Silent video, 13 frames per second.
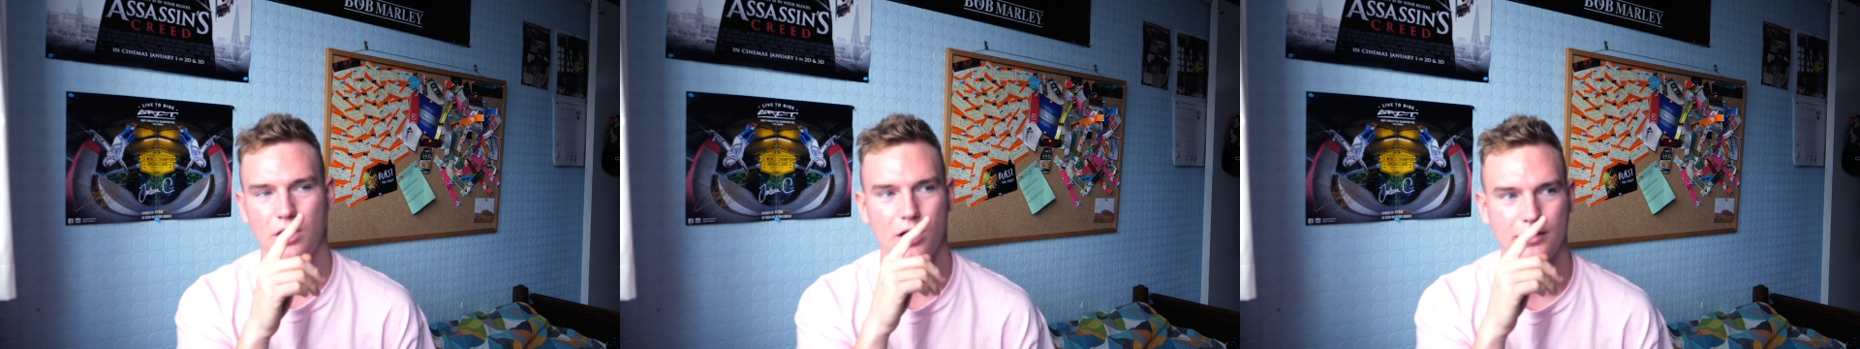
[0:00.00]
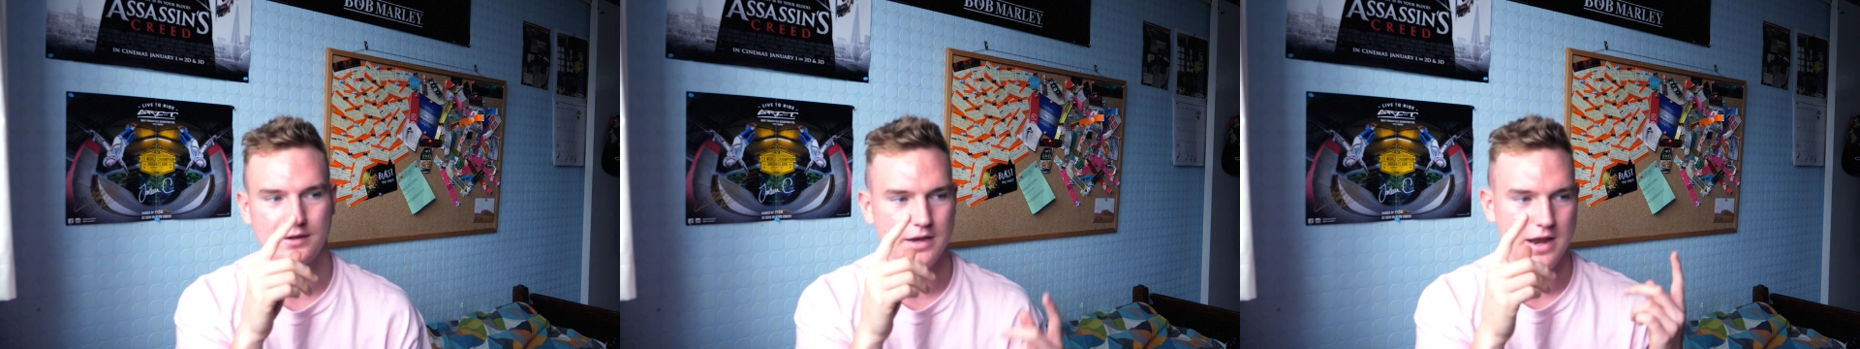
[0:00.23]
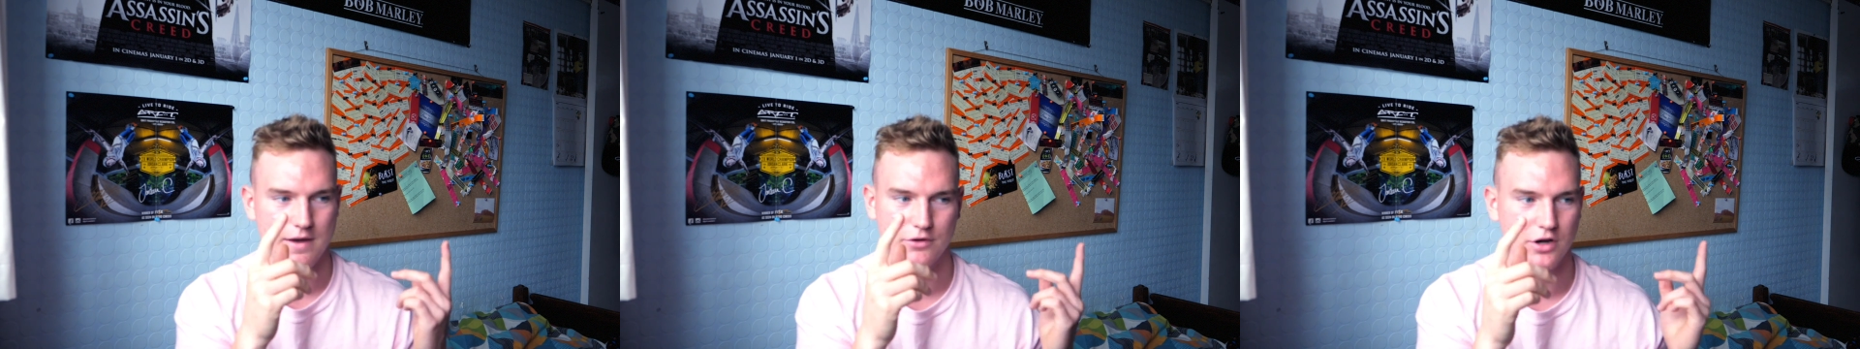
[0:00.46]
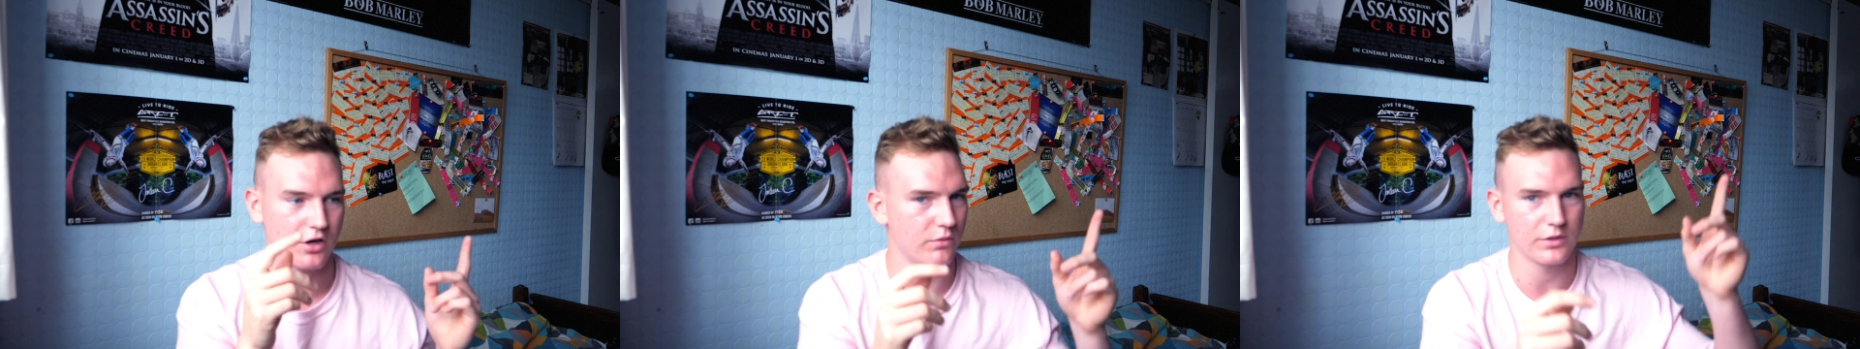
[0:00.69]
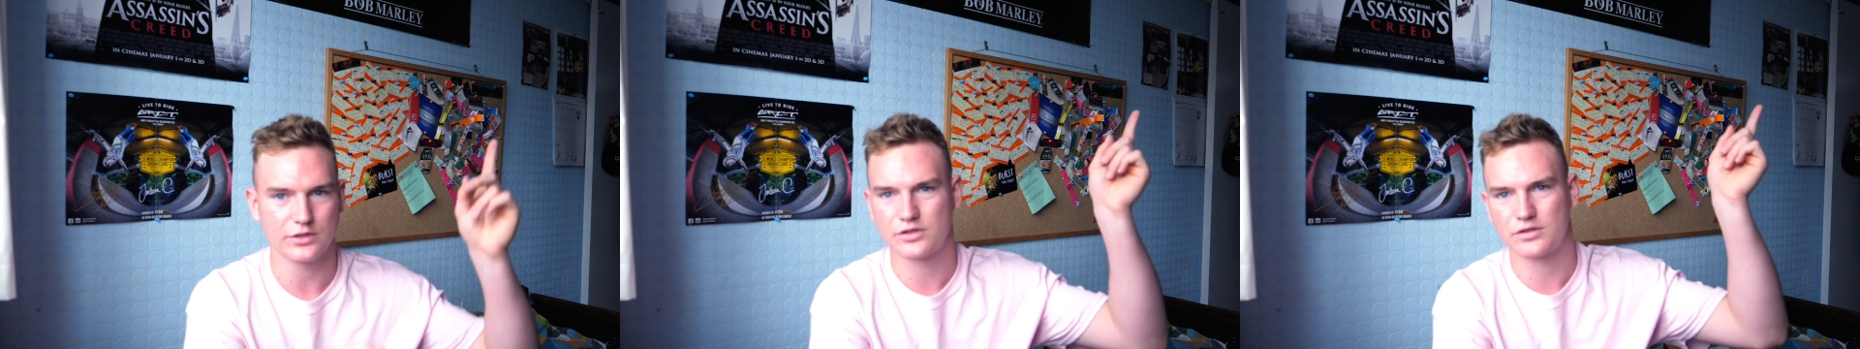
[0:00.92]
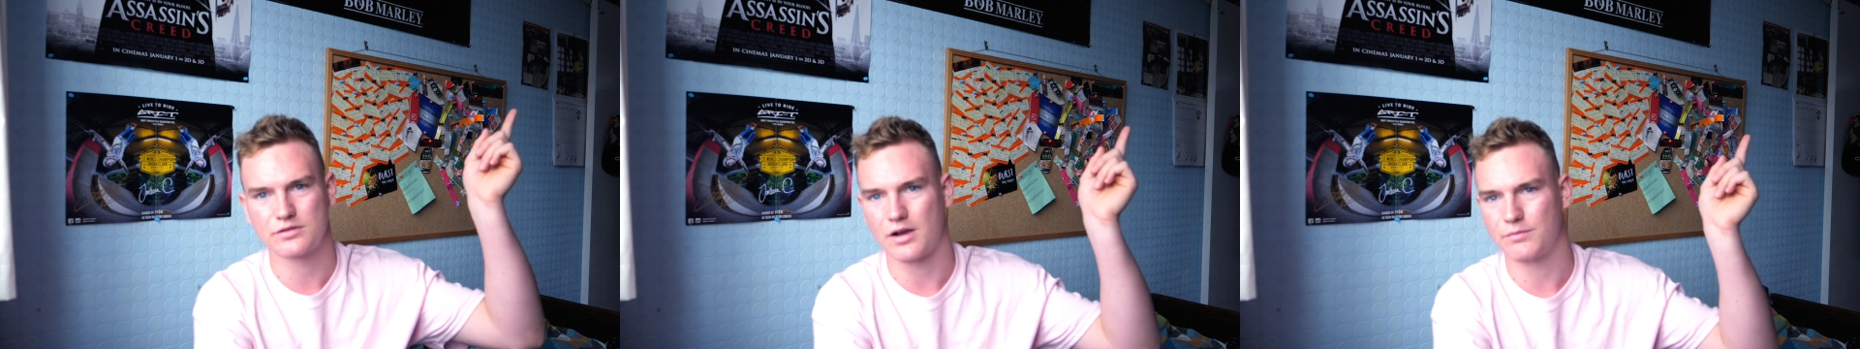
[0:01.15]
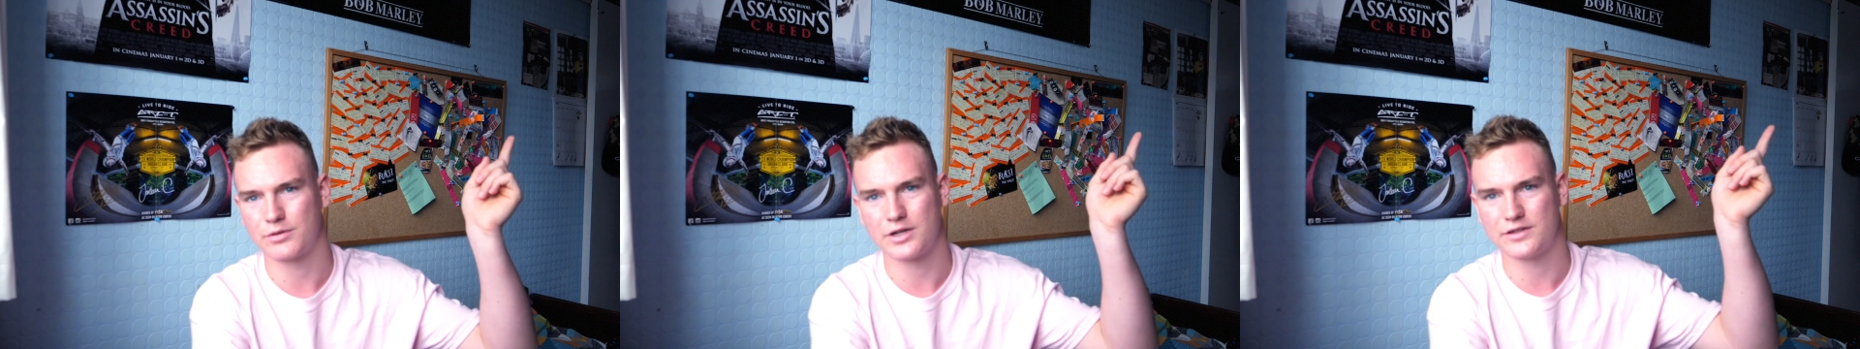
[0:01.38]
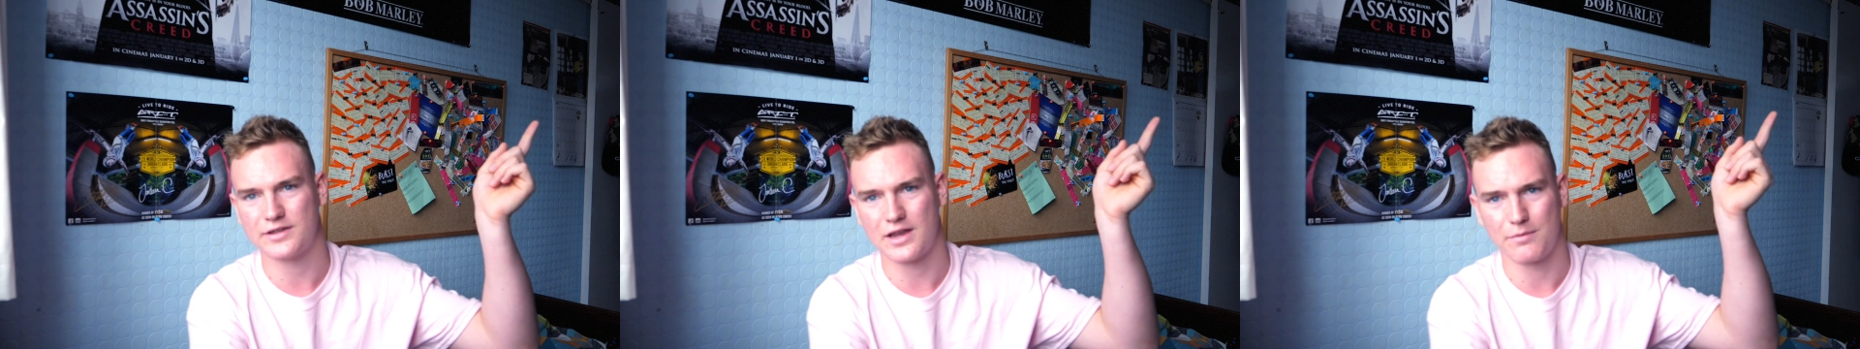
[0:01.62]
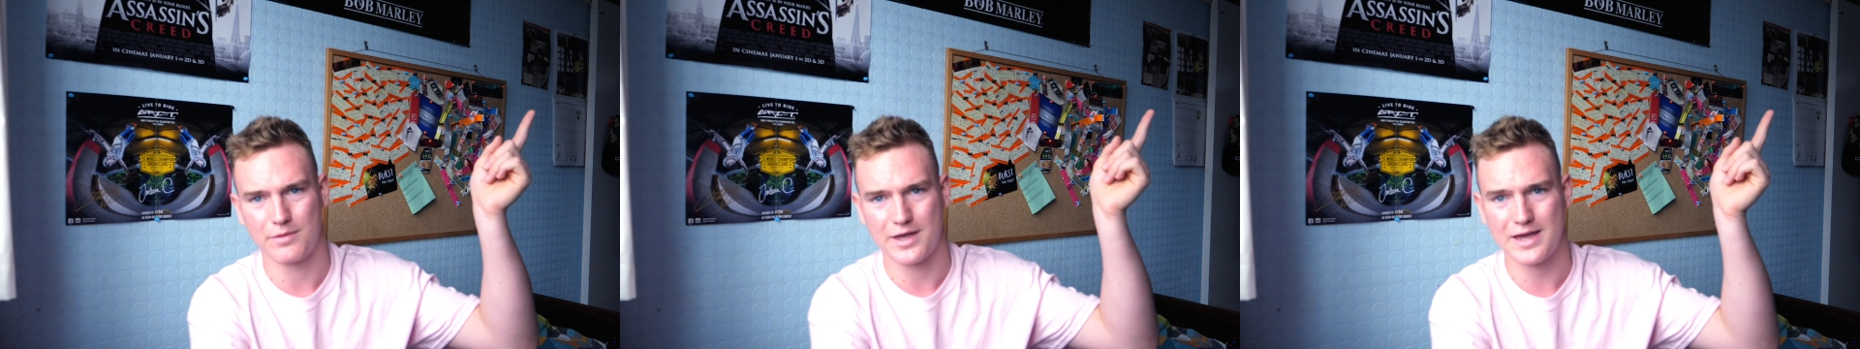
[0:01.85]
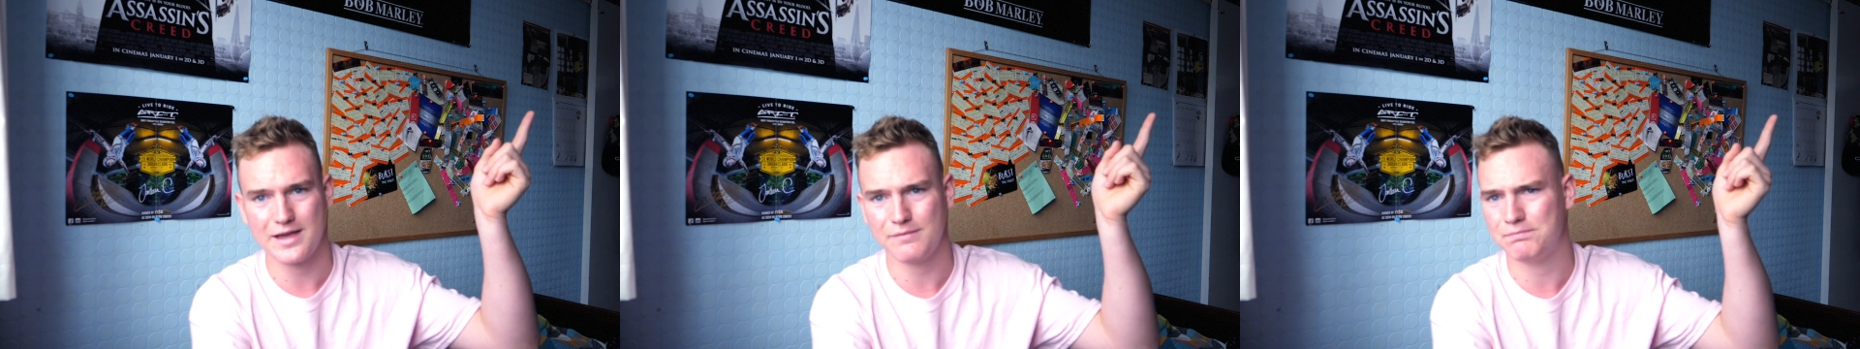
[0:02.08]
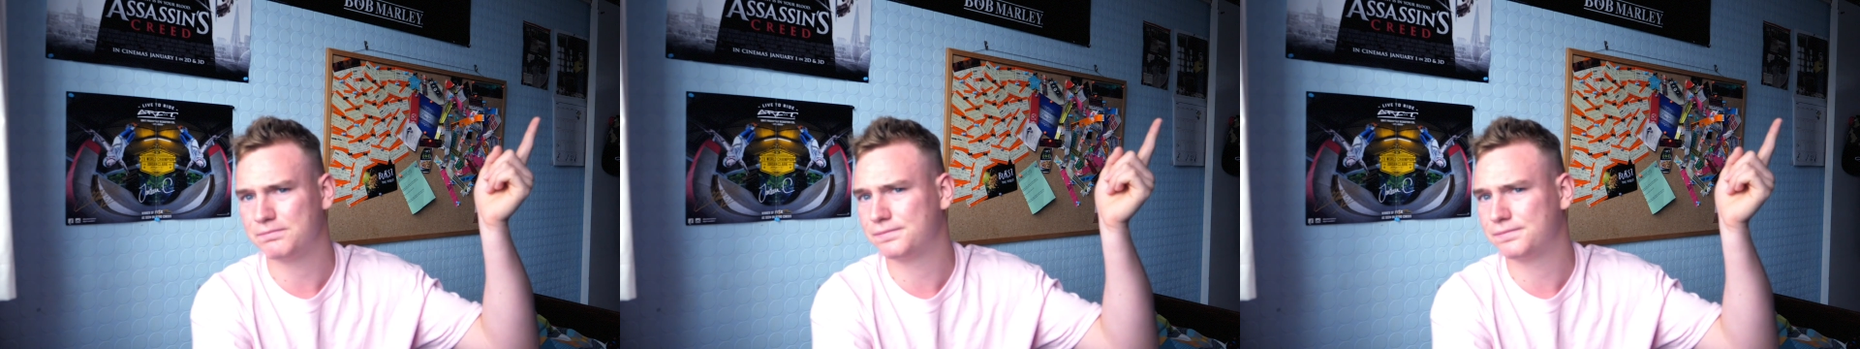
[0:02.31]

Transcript: I'd never know which I'm going to say up there.